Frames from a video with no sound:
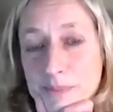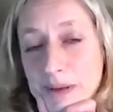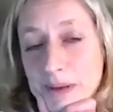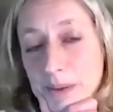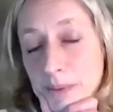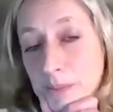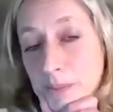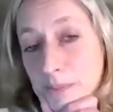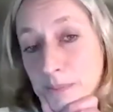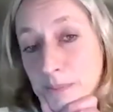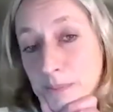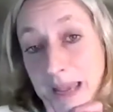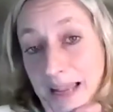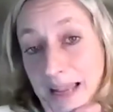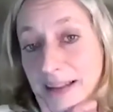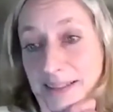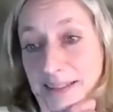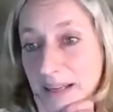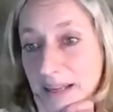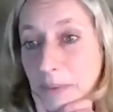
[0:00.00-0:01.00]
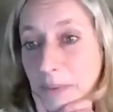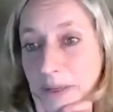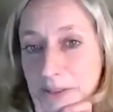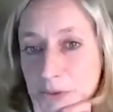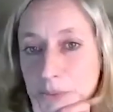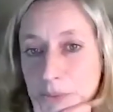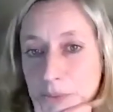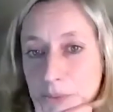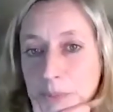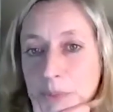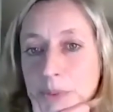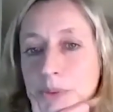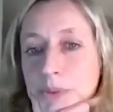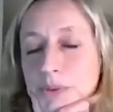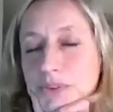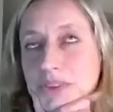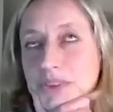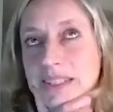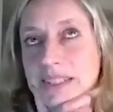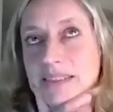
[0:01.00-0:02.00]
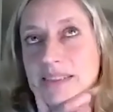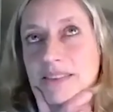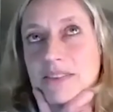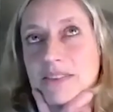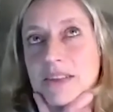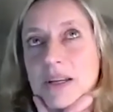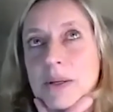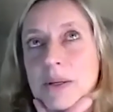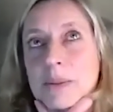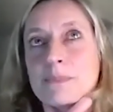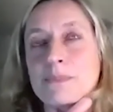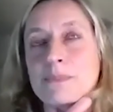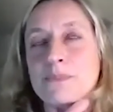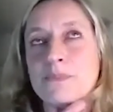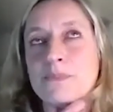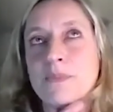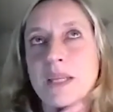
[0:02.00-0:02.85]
male direct report, and um,